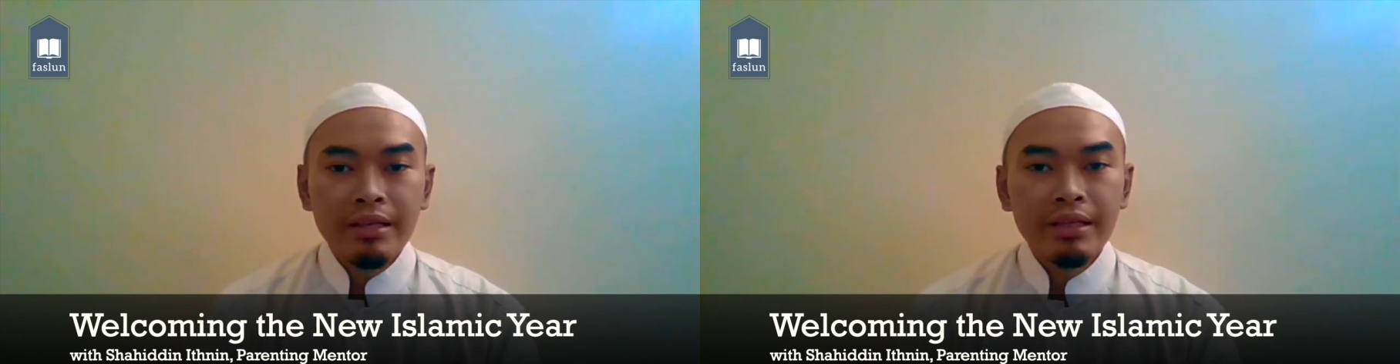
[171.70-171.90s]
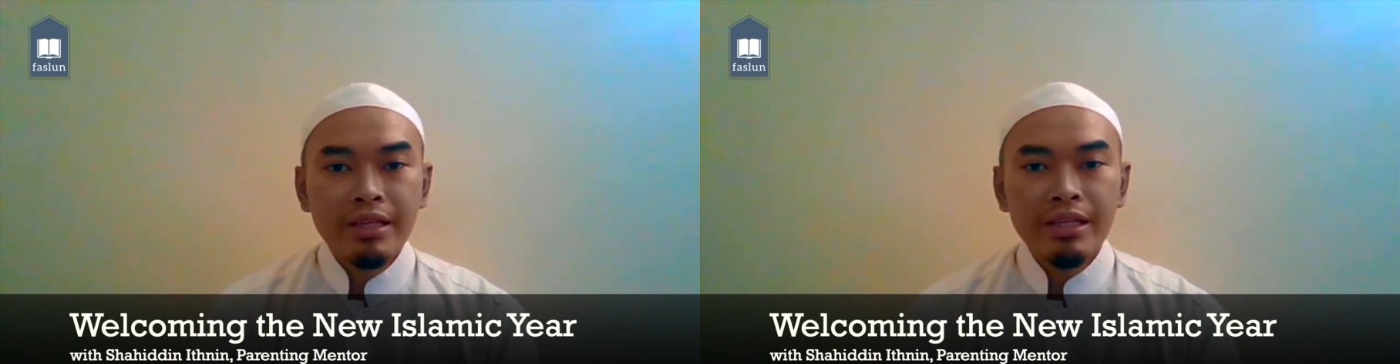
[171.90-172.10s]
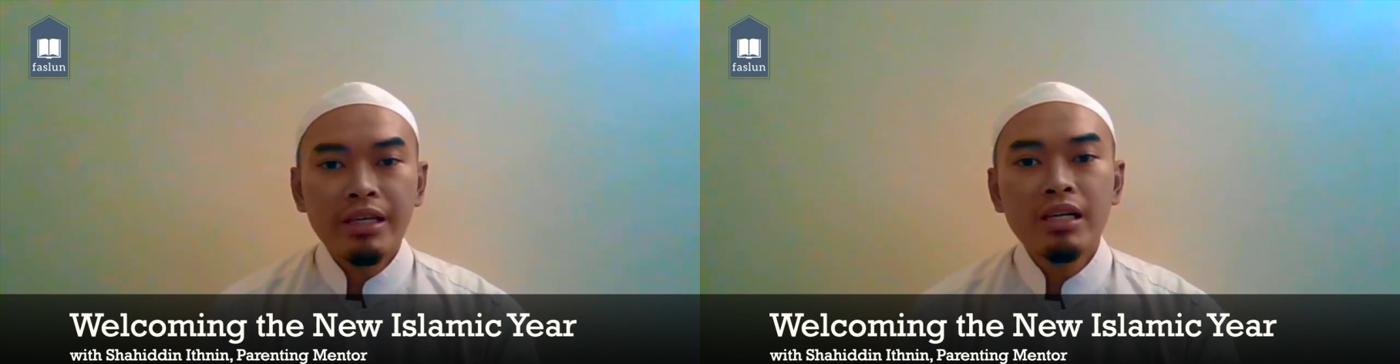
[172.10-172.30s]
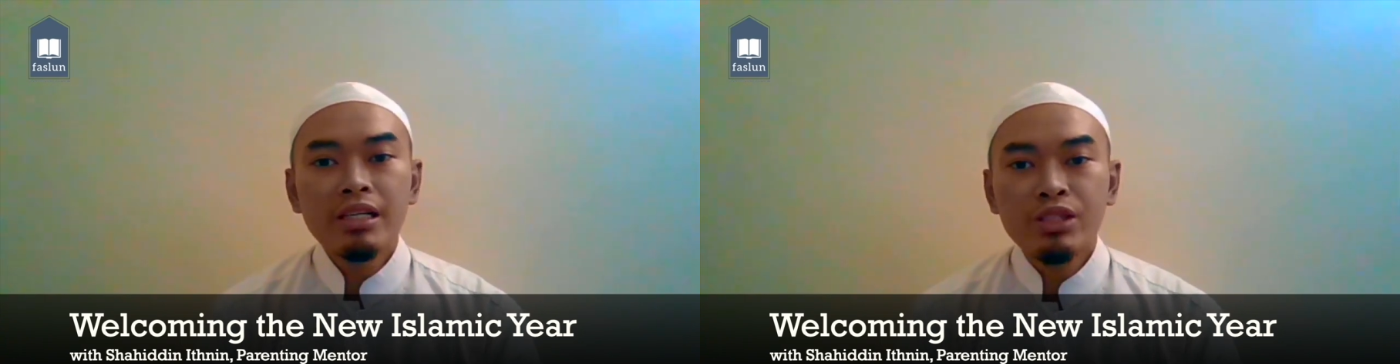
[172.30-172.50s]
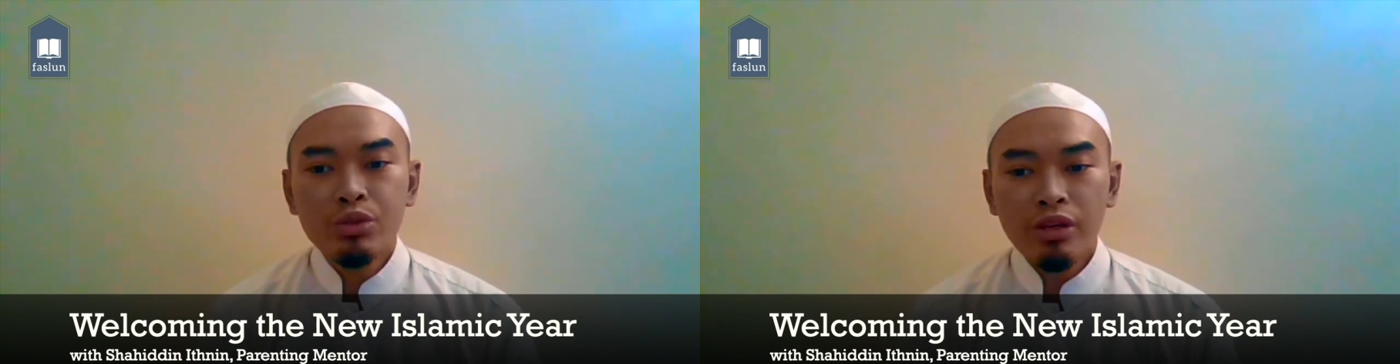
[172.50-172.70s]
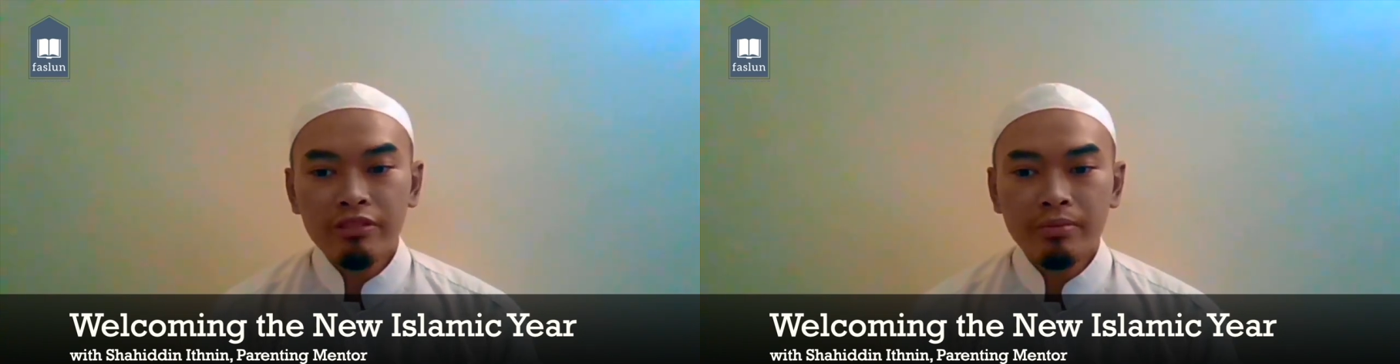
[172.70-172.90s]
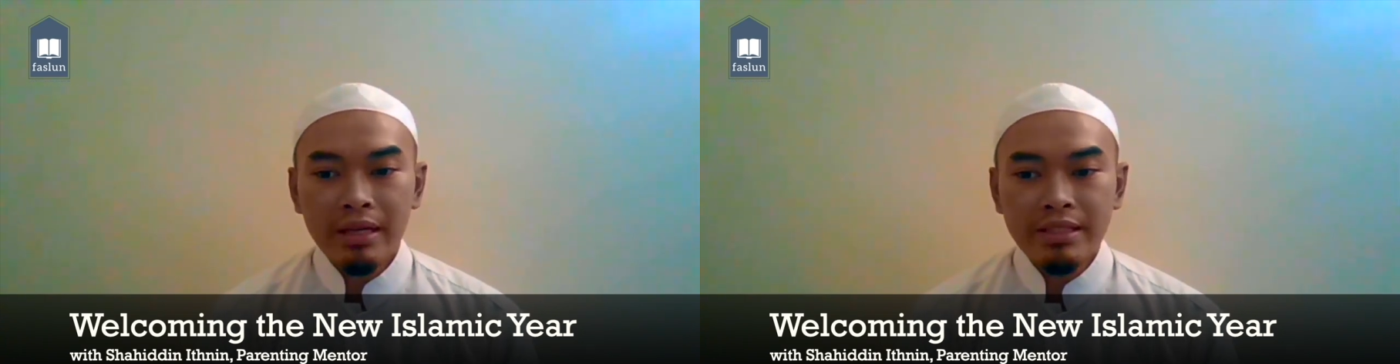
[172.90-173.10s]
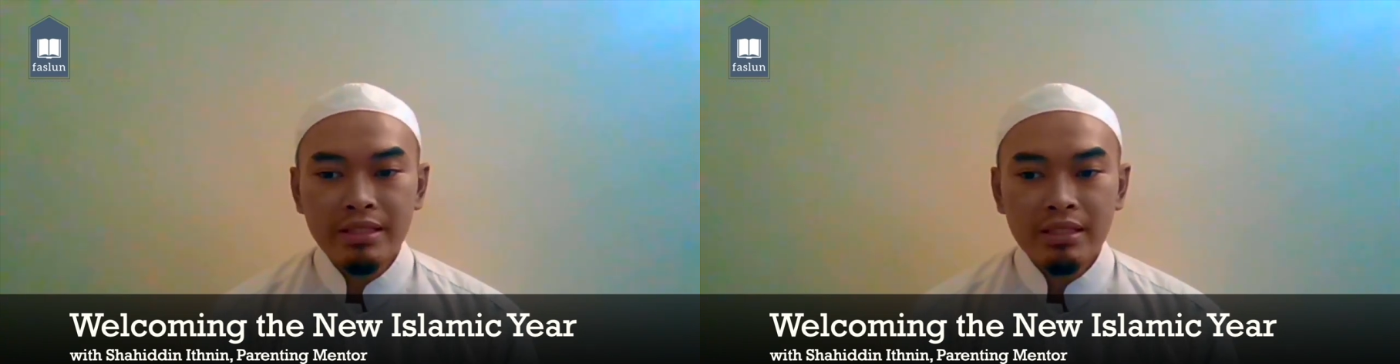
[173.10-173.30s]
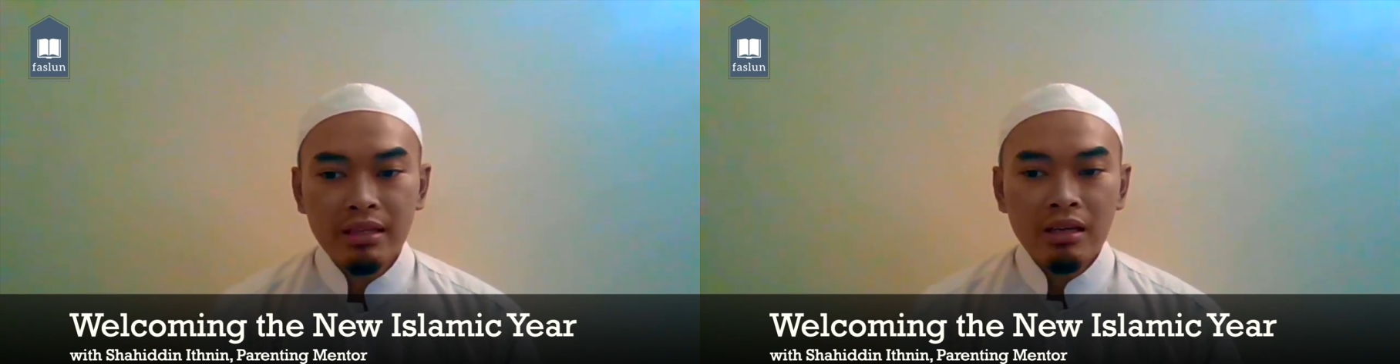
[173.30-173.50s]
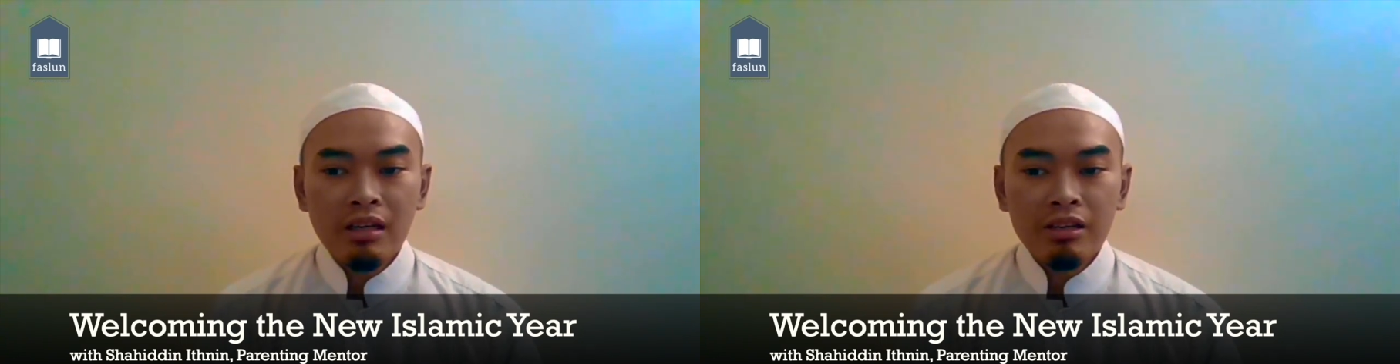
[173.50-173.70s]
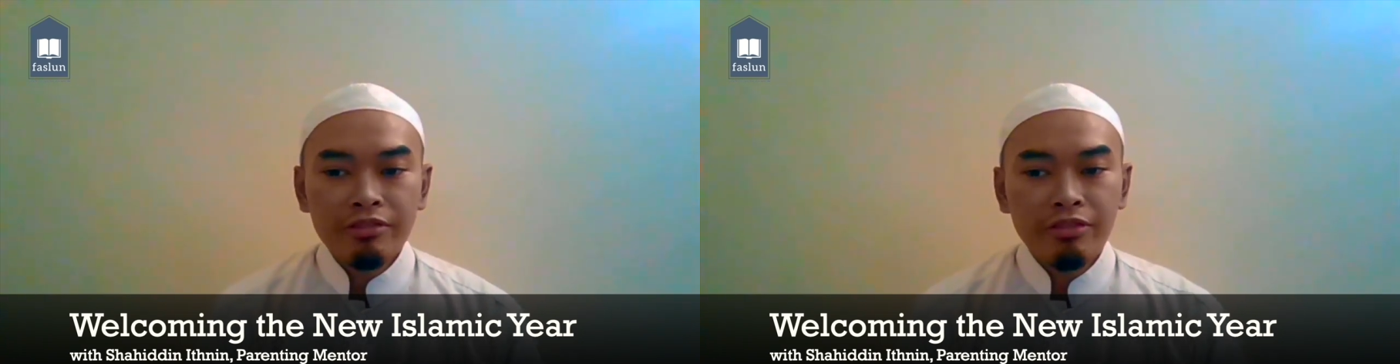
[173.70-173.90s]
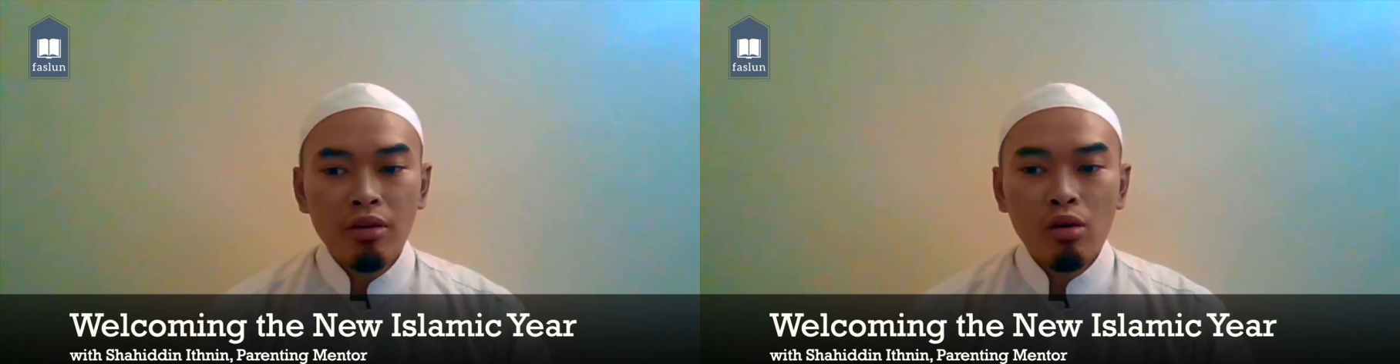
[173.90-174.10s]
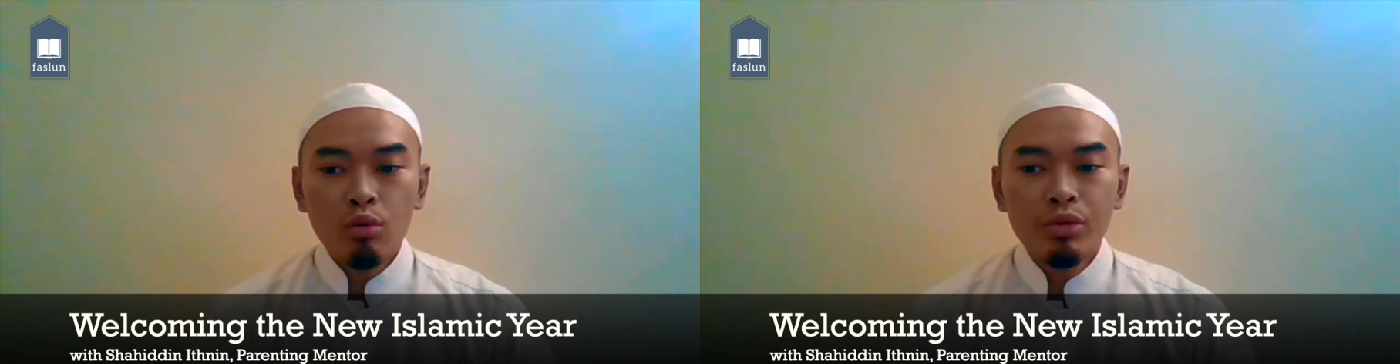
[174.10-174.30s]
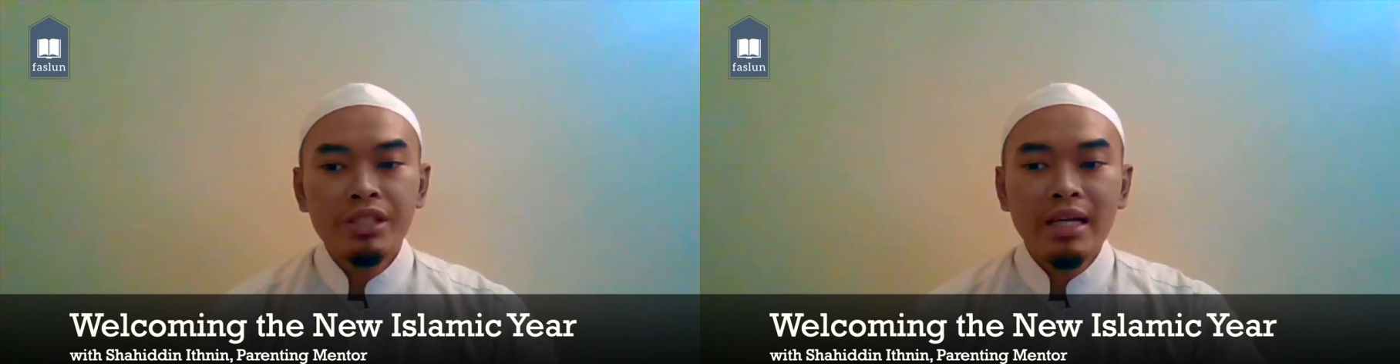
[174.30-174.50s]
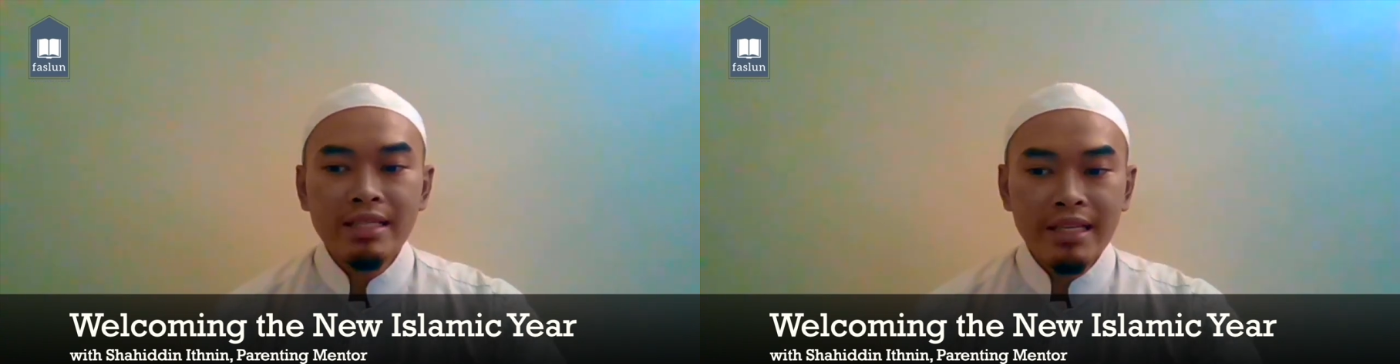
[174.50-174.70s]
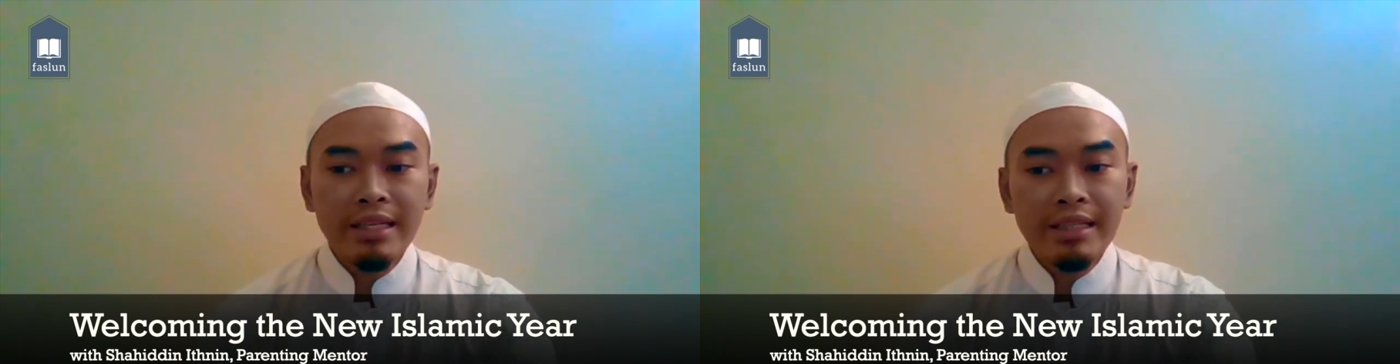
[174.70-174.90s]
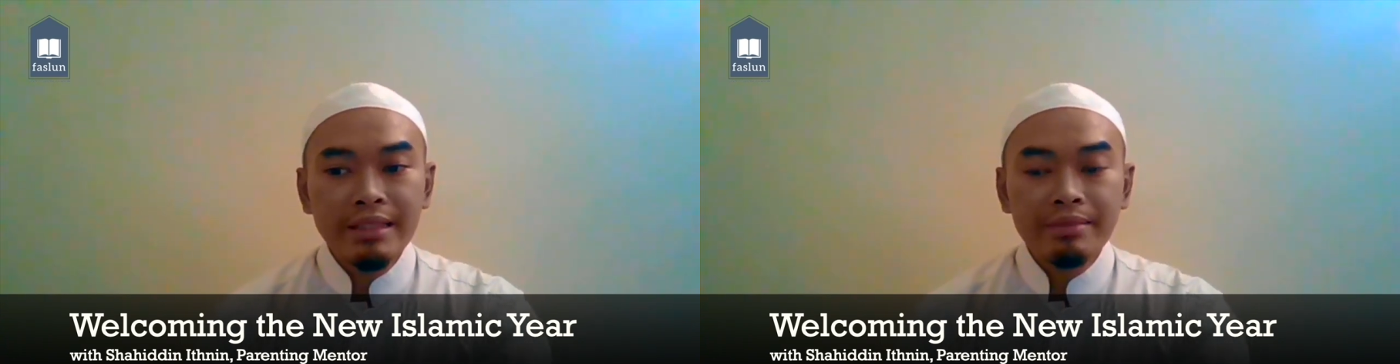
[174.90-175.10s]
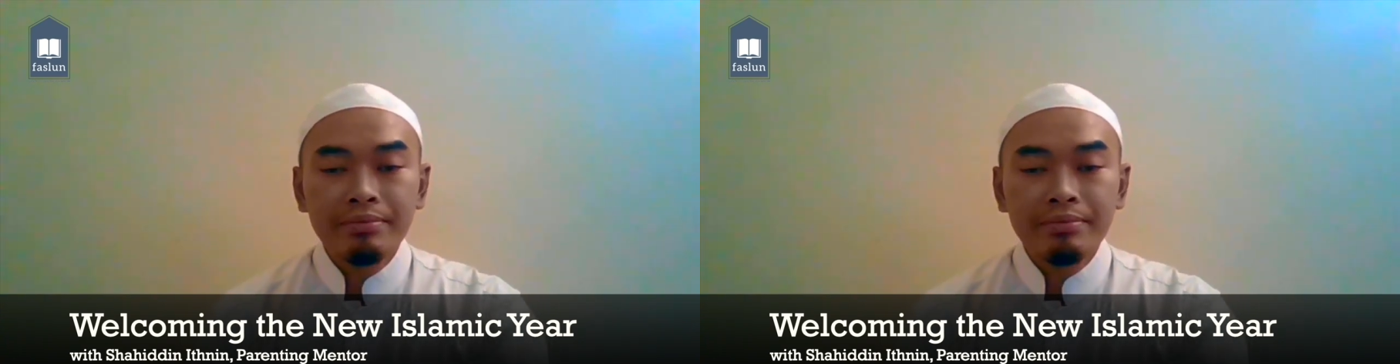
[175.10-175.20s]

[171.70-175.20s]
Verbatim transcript: The year is 12 months, 4 which are sacred.